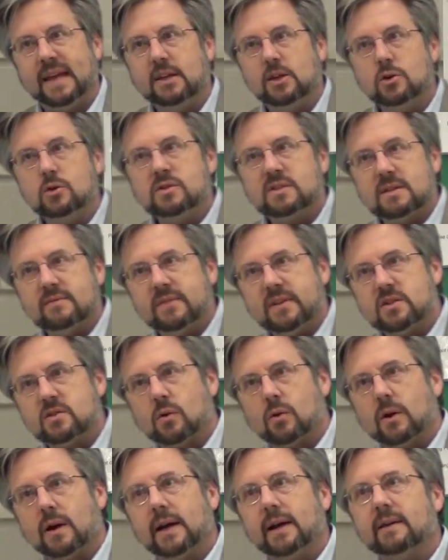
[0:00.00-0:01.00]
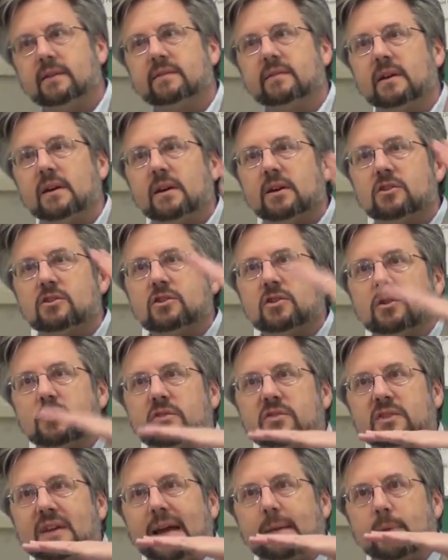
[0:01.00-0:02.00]
They use inventories
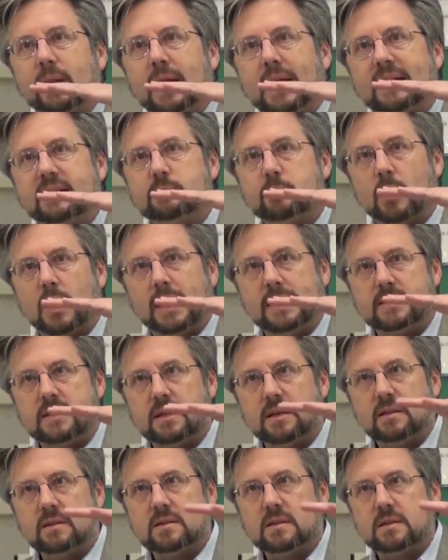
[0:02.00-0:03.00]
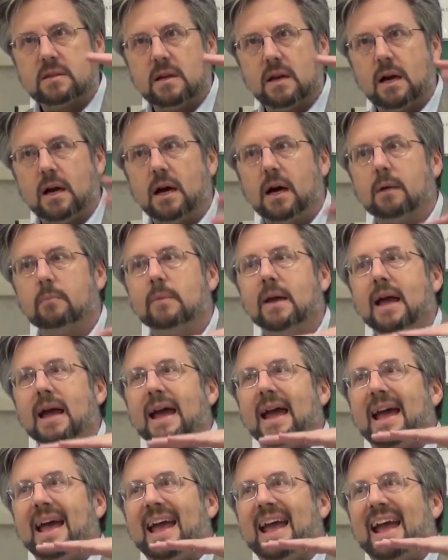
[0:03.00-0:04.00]
to stabilize prices,
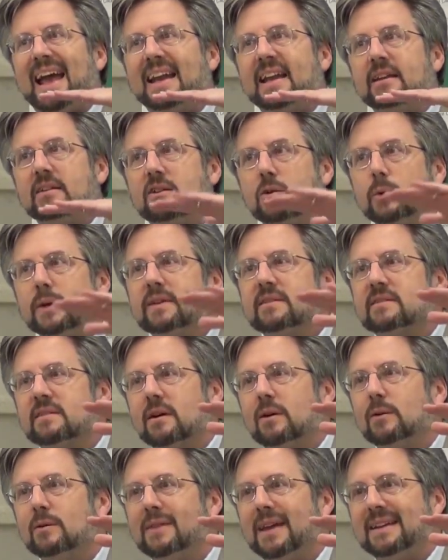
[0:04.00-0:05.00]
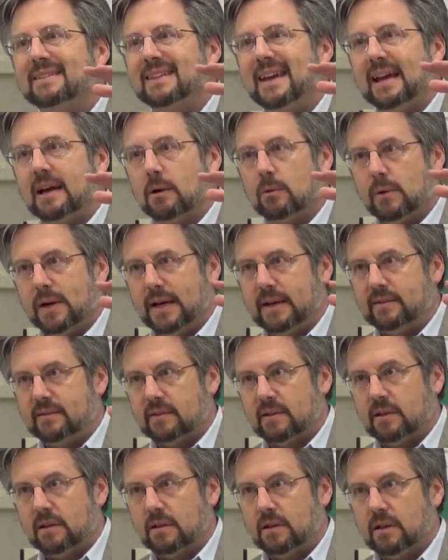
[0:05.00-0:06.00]
and in doing so, they take a
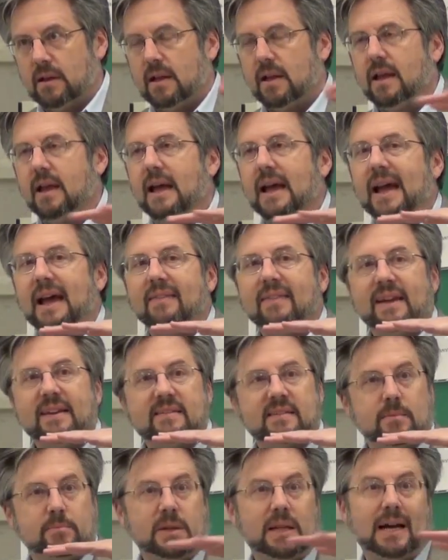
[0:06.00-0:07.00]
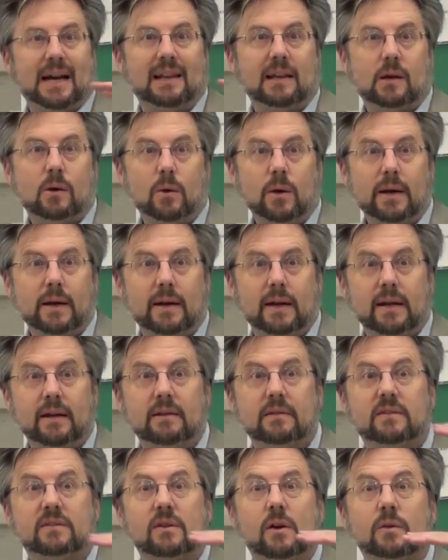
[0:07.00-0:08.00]
risk, and they supply liquidity.
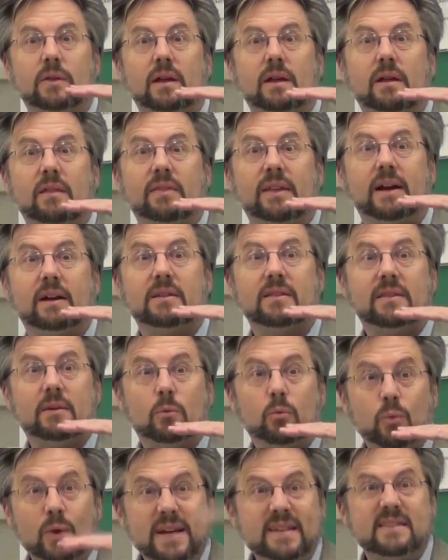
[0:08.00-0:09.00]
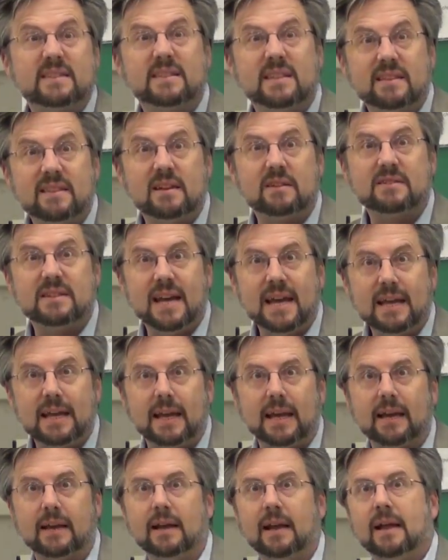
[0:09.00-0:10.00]
So that the risk that they're
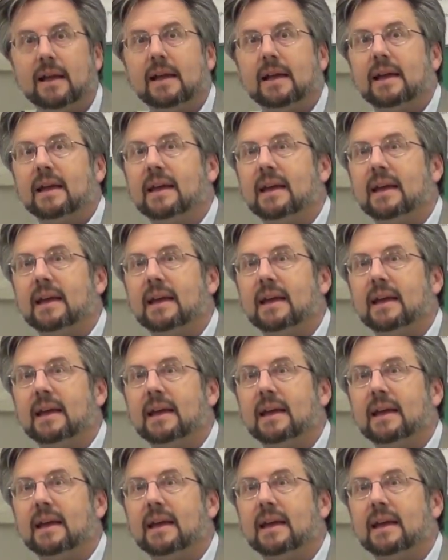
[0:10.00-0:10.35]
taking